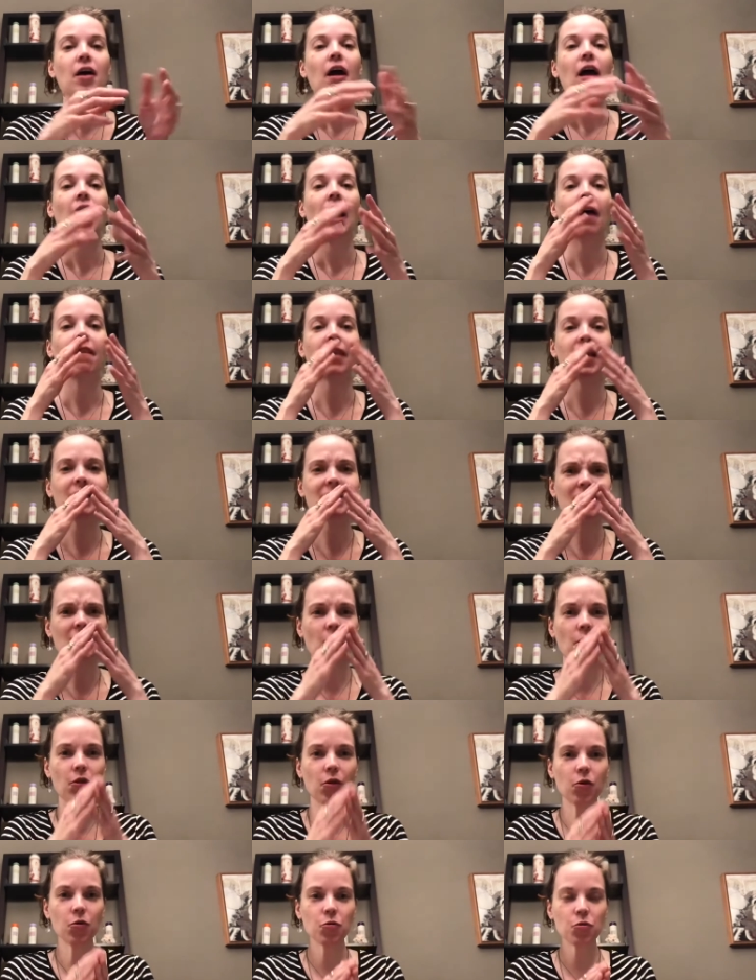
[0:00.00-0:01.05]
And that's how
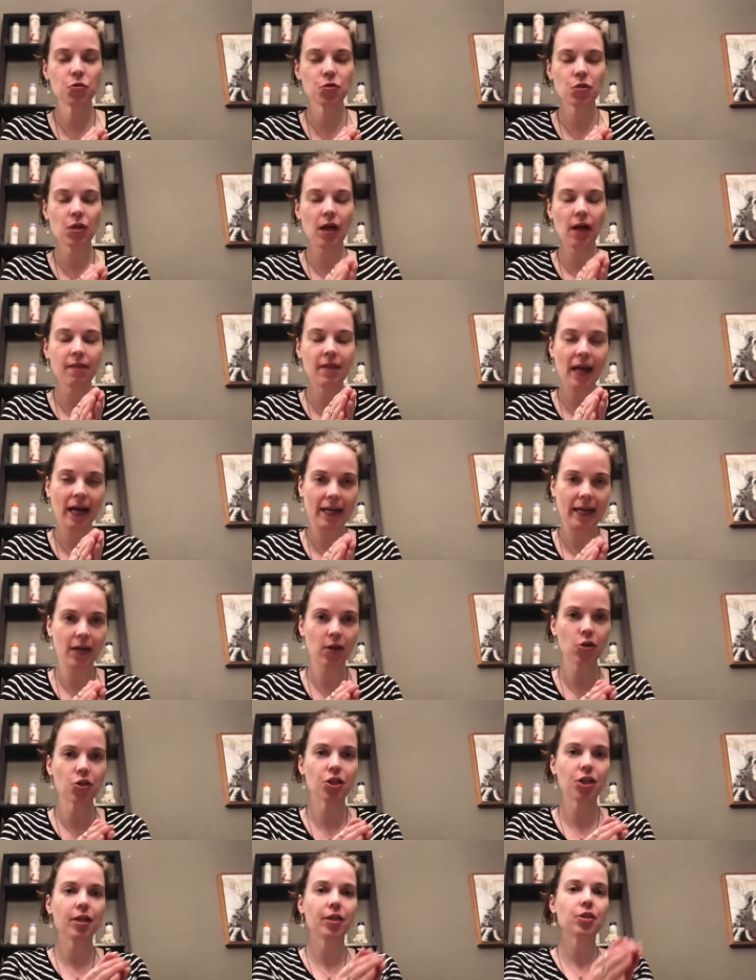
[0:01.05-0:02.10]
that
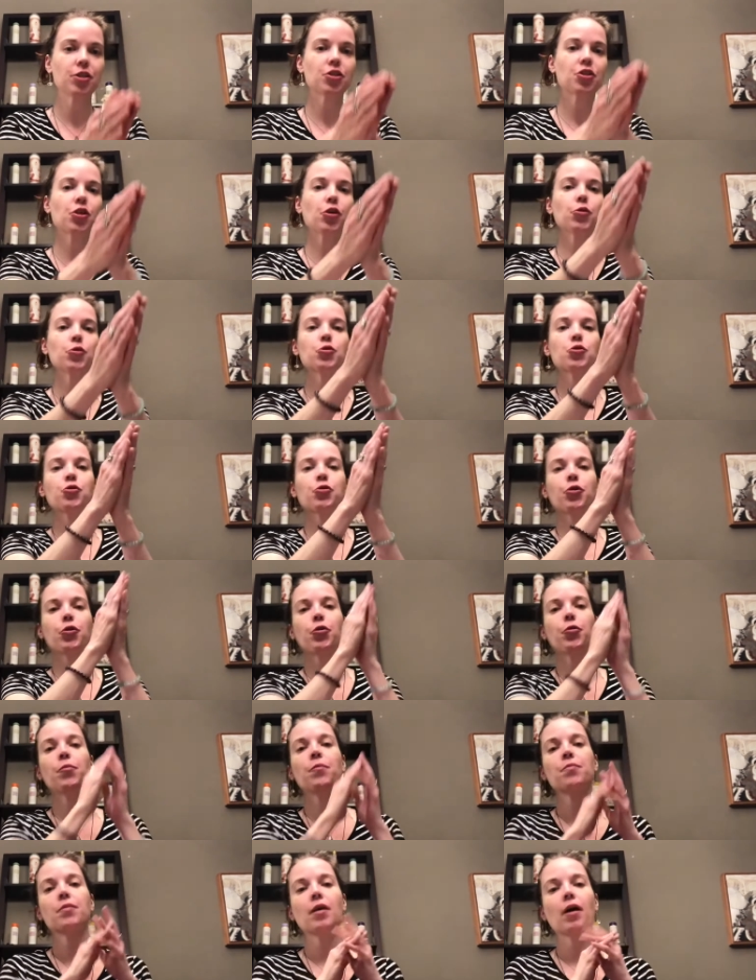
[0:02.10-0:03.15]
energy just goes
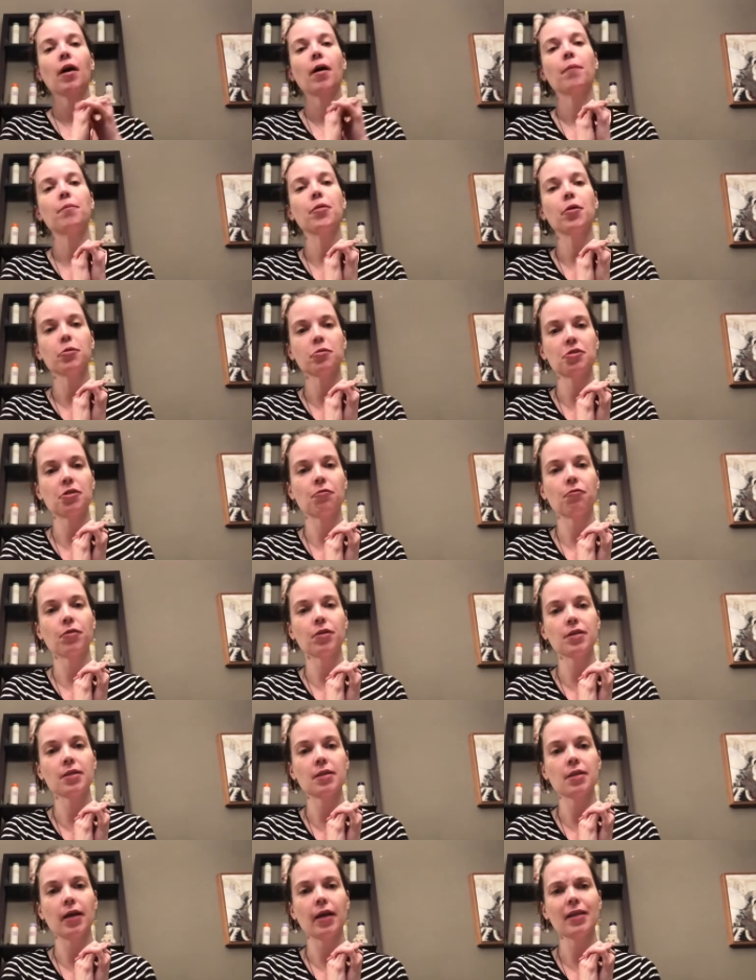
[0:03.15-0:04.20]
through those different
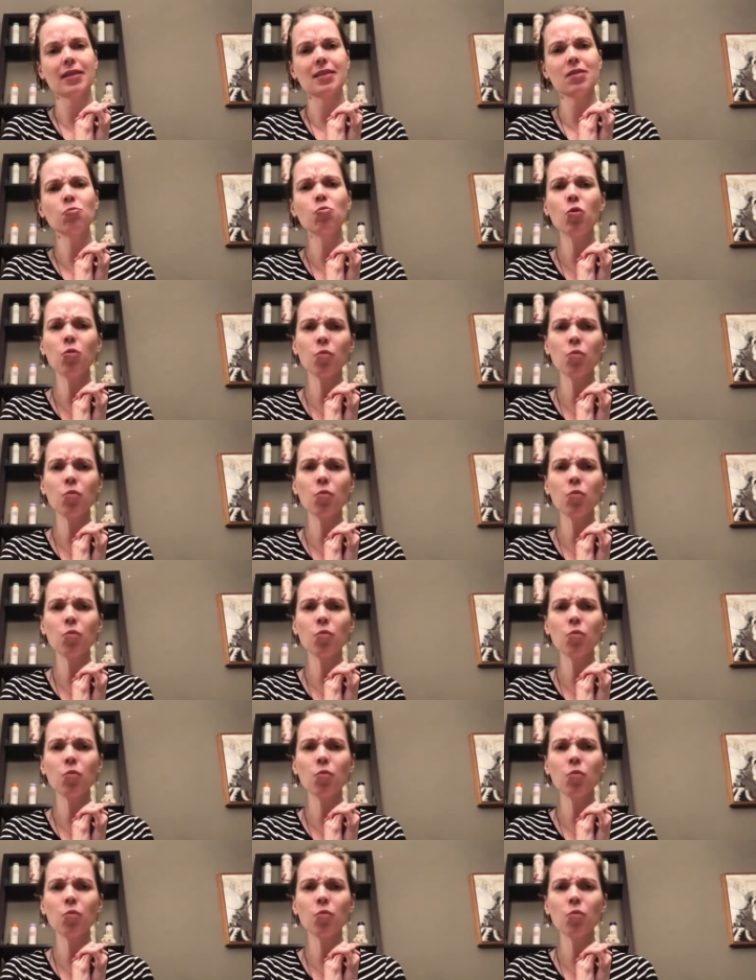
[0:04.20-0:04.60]
signs. And